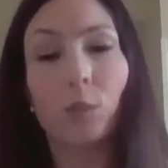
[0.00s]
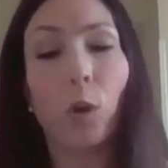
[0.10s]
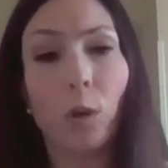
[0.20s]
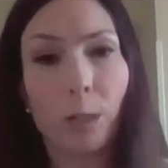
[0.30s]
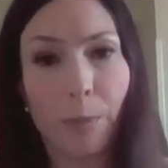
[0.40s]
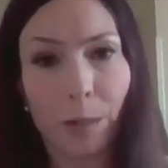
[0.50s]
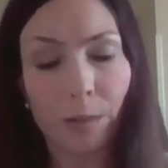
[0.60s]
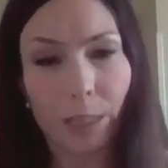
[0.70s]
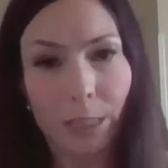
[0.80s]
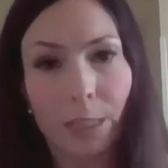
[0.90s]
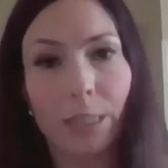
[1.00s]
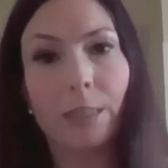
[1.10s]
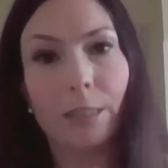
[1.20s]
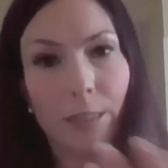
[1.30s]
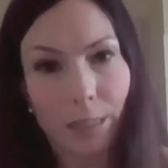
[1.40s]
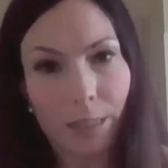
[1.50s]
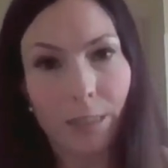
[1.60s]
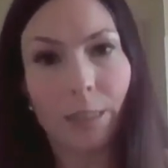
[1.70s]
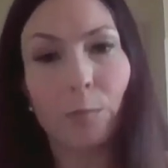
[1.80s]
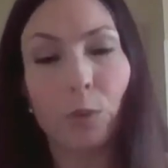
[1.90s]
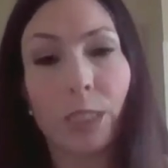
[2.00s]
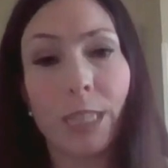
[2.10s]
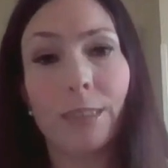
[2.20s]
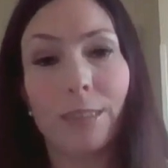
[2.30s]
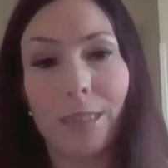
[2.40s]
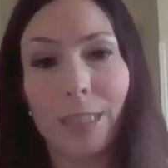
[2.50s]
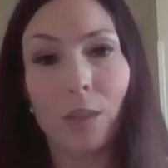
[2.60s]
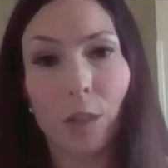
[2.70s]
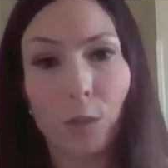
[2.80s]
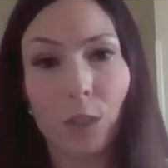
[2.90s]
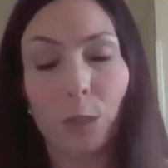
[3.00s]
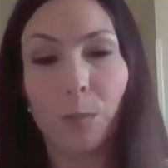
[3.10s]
talk about and present these solutions,